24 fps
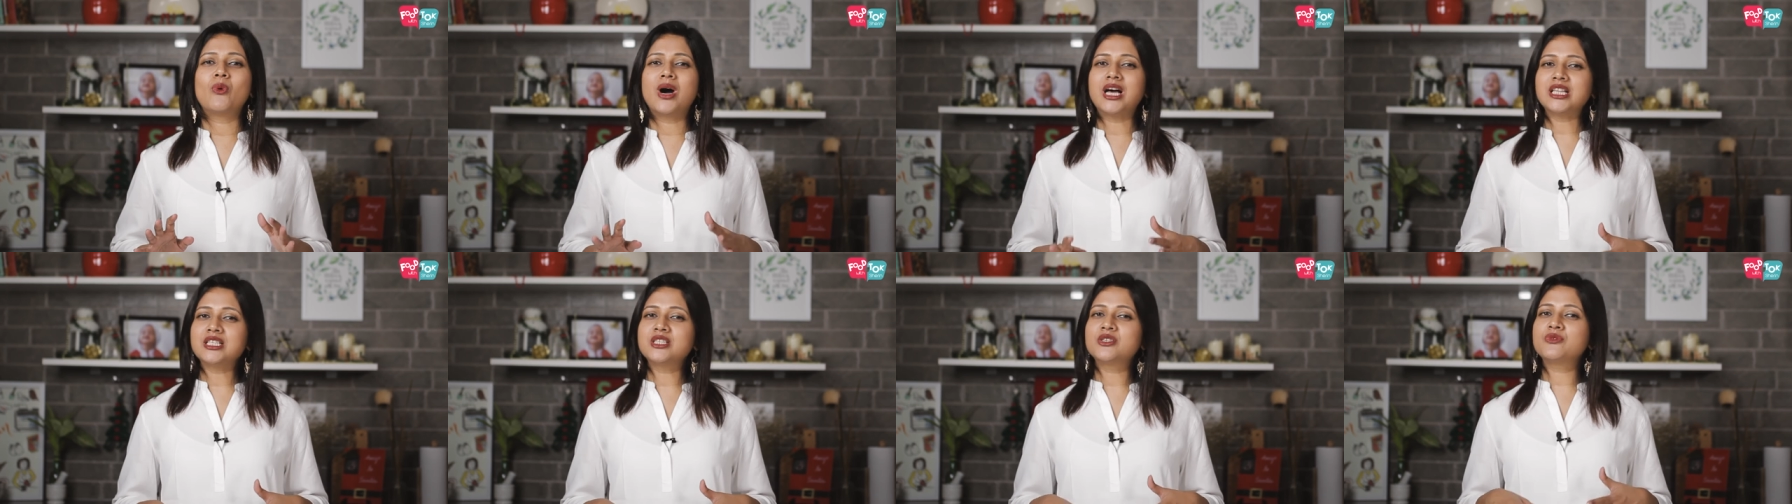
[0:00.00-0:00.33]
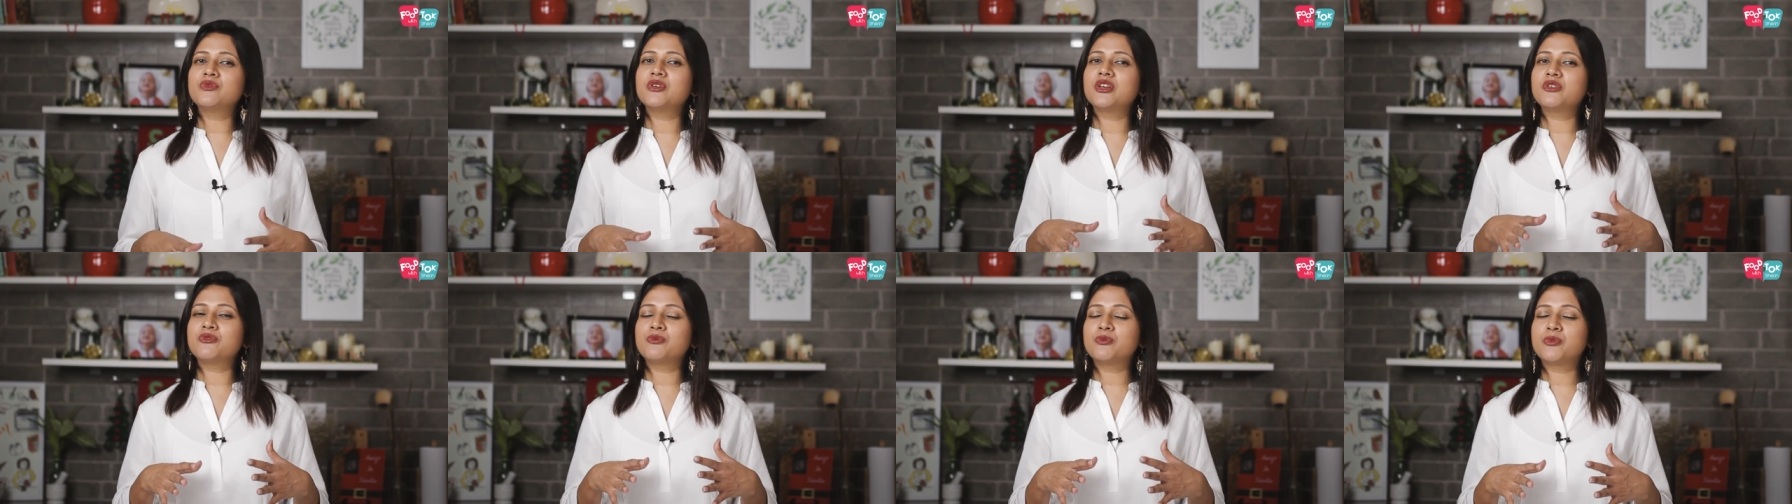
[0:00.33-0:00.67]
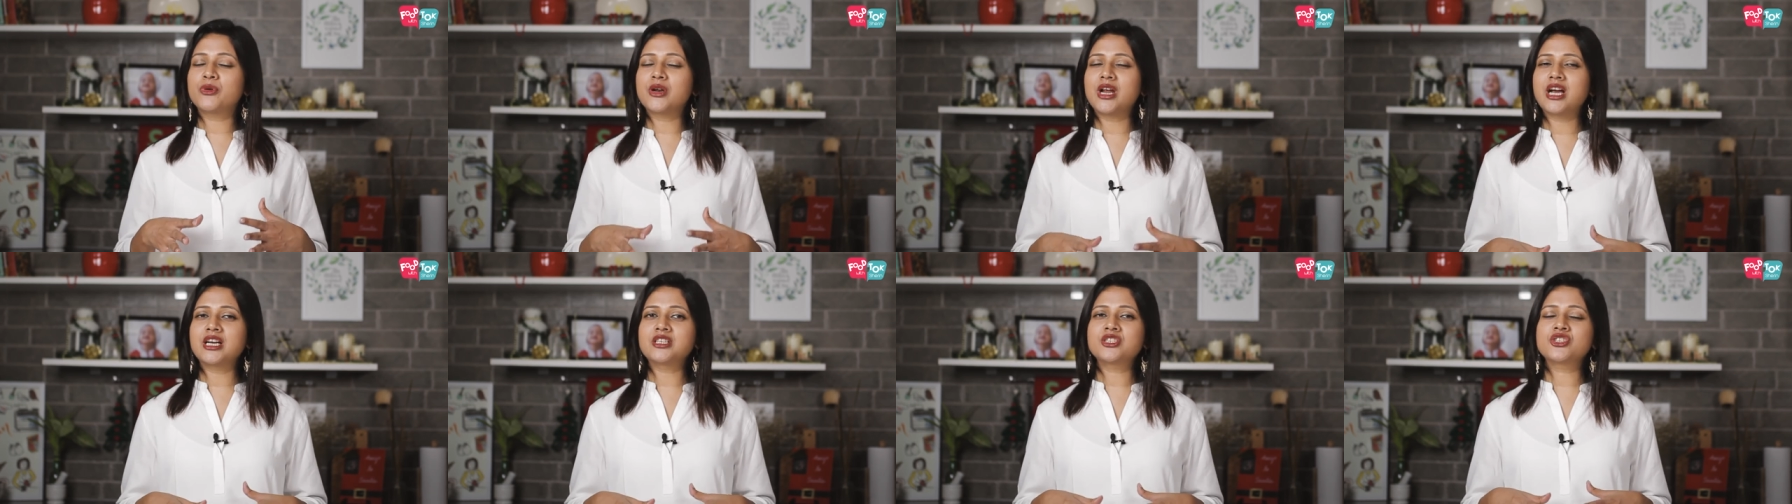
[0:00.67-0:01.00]
once we've
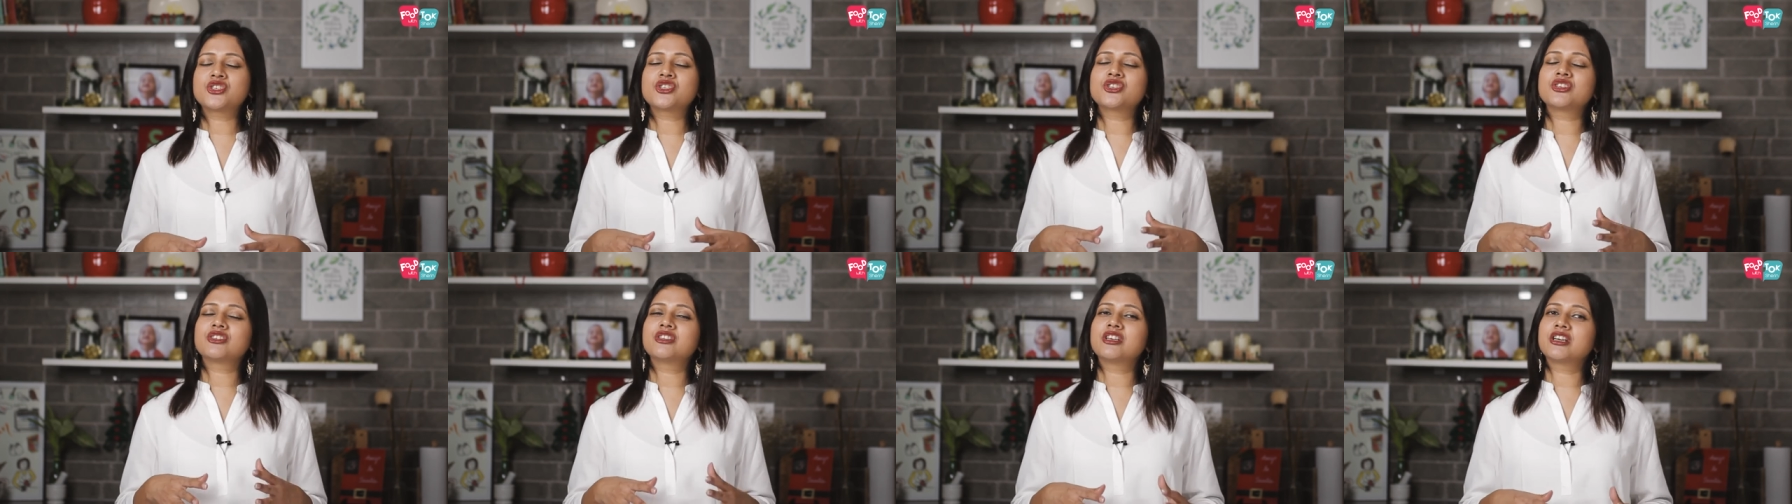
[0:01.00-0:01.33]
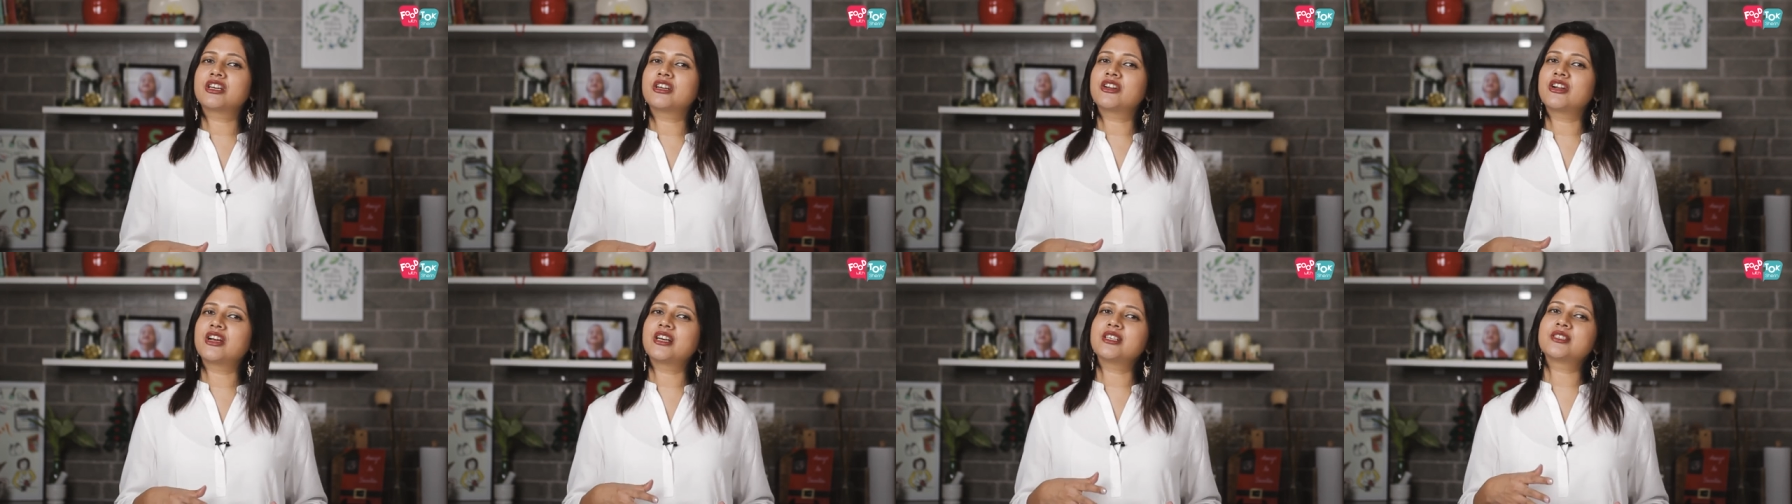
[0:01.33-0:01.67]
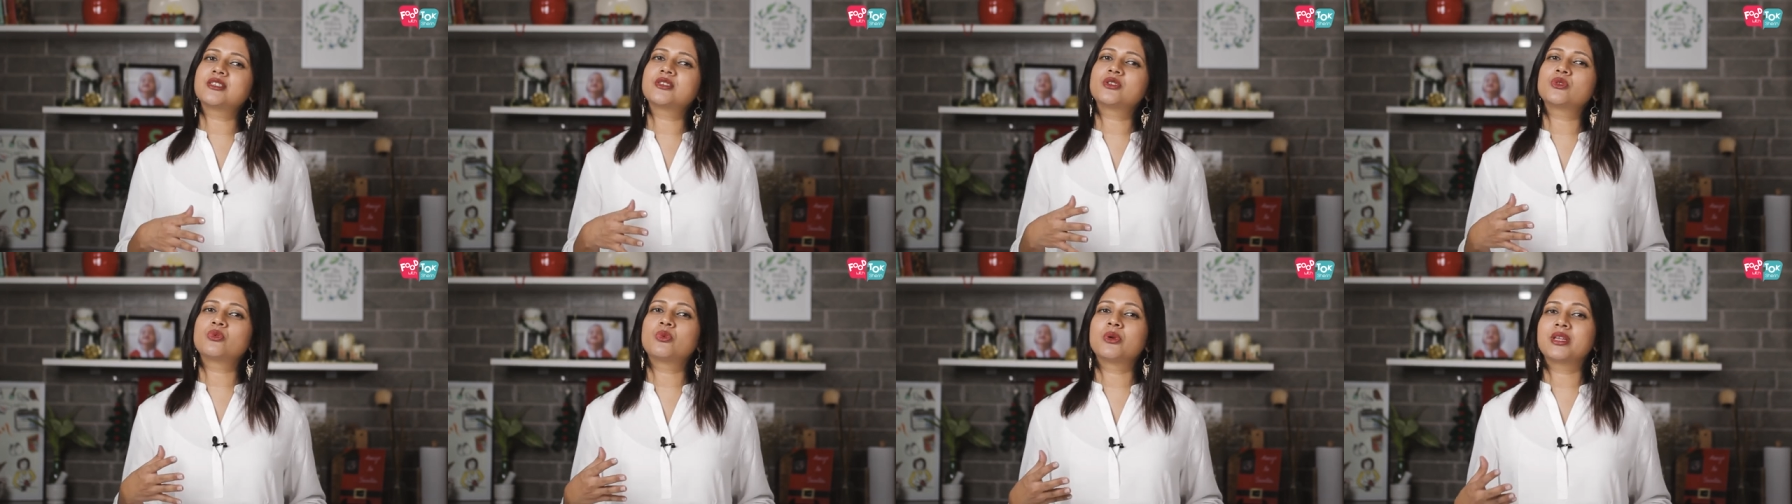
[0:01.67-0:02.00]
brushed the
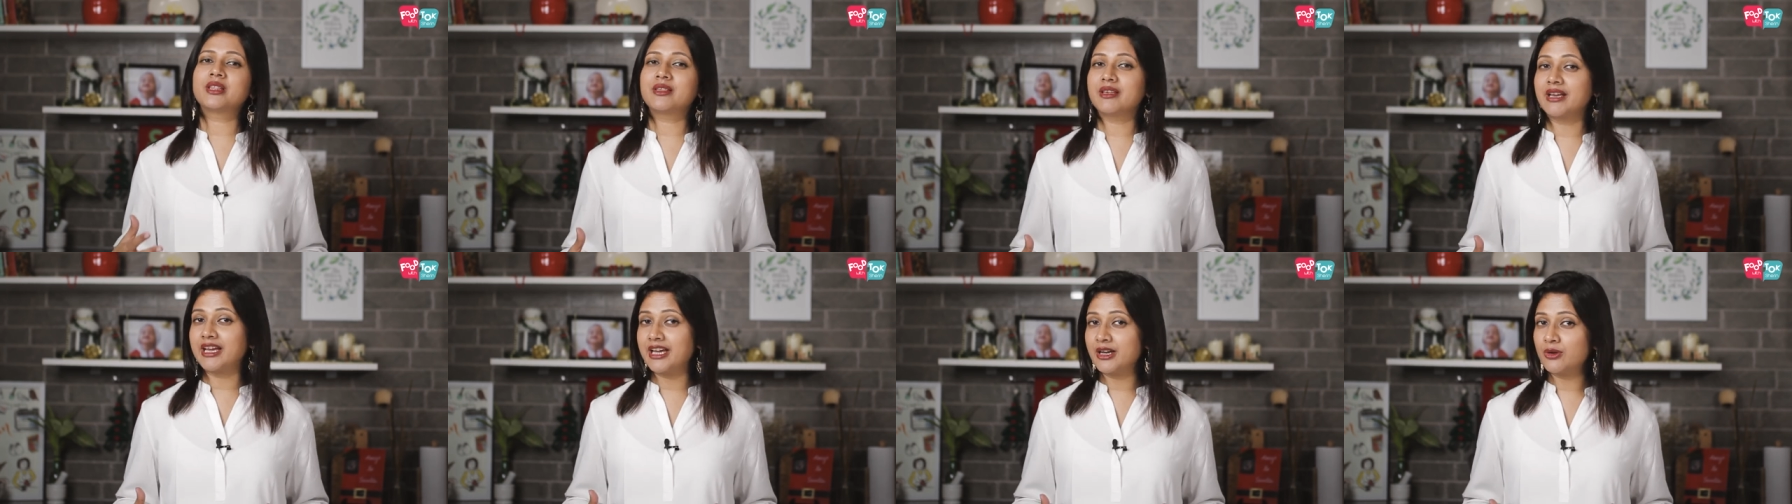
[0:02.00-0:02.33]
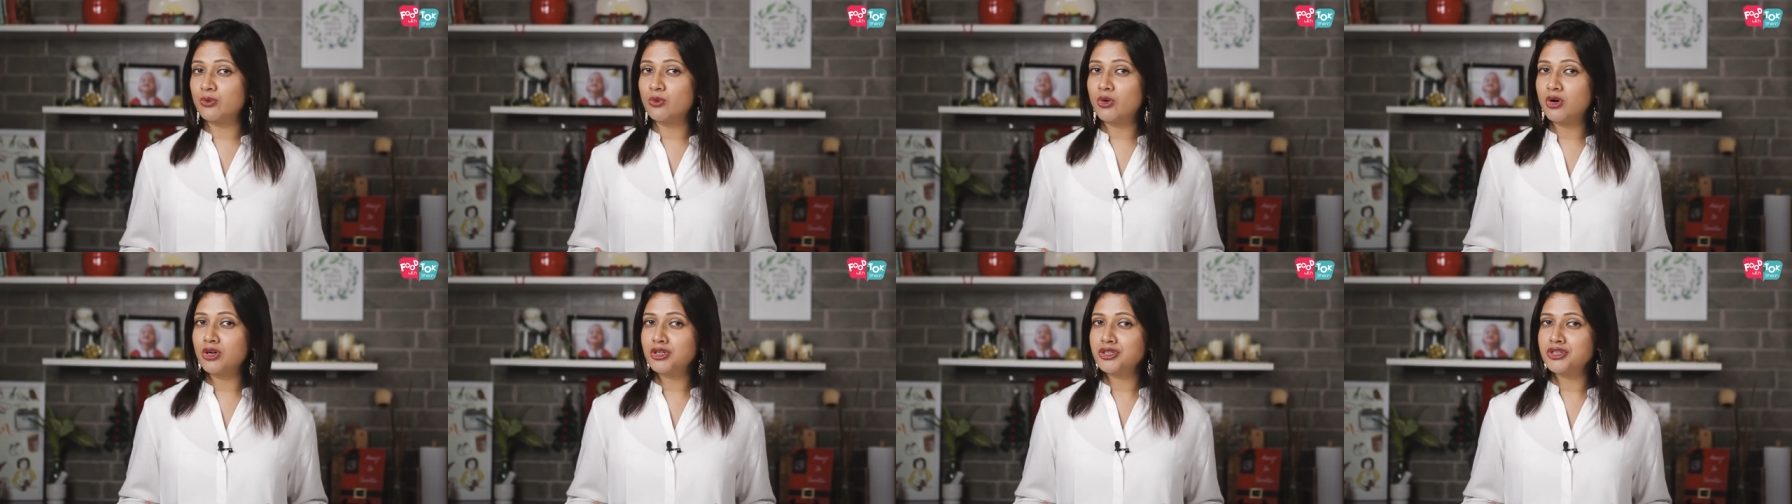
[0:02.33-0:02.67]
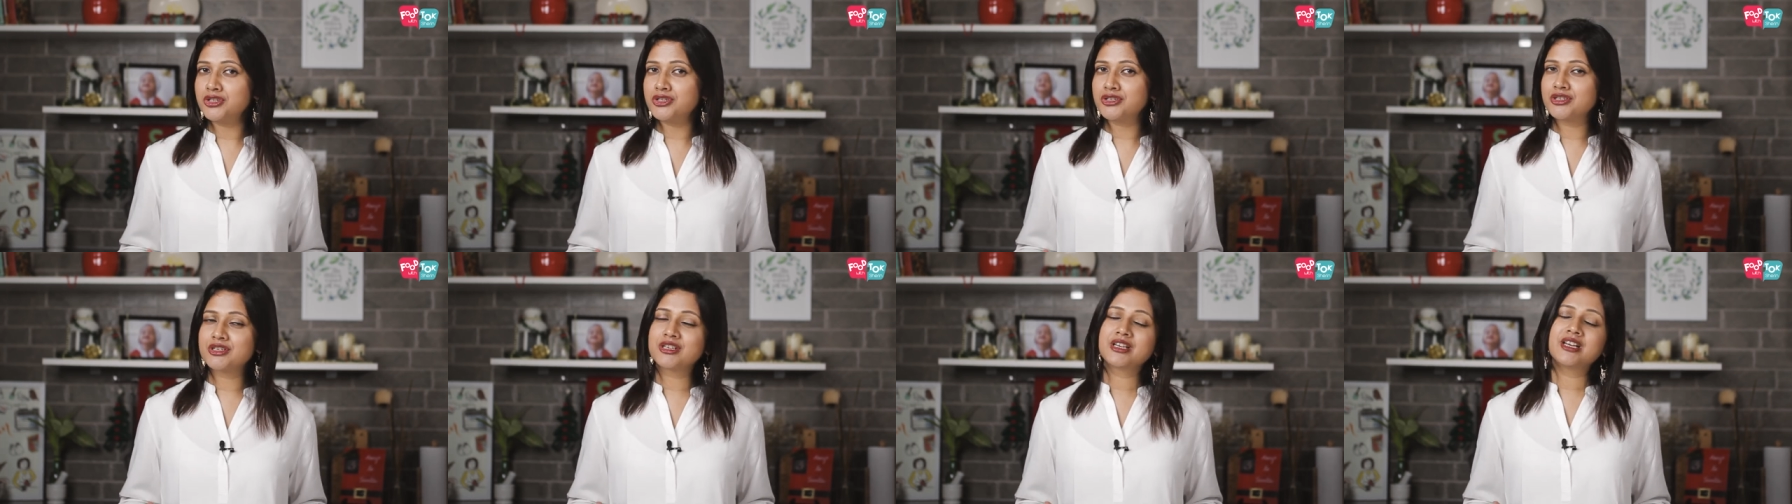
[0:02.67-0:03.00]
crust with egg
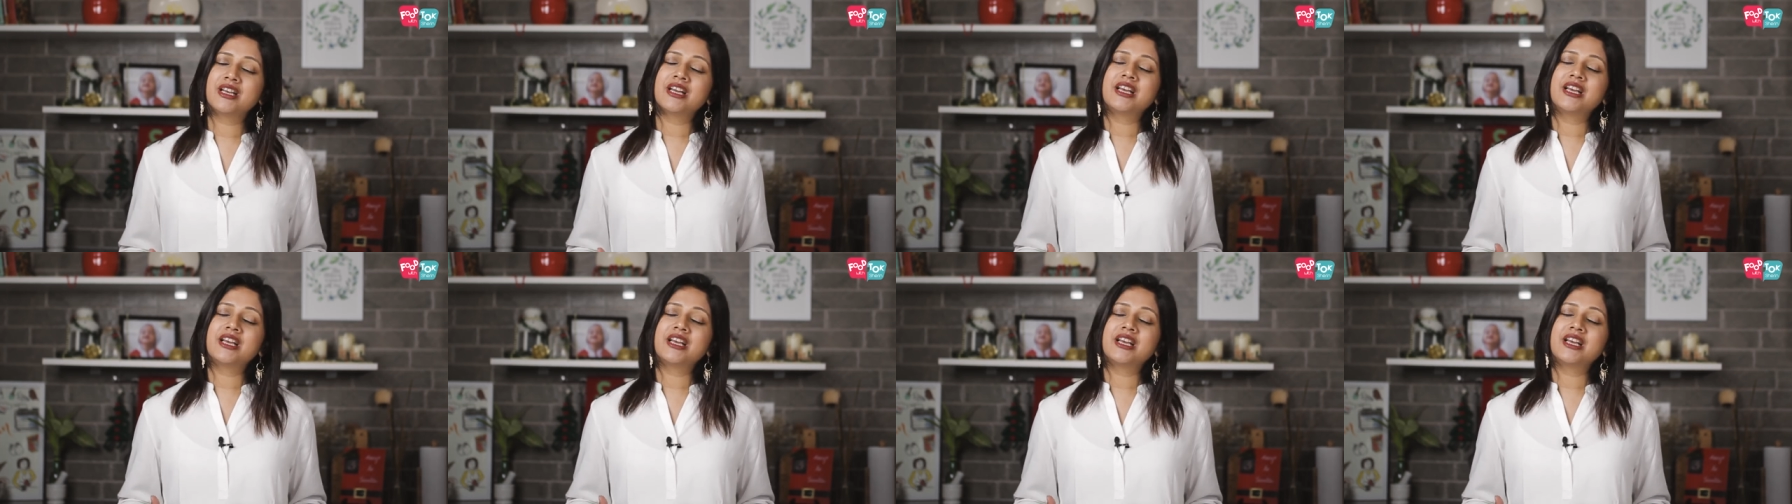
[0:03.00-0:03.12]
wash,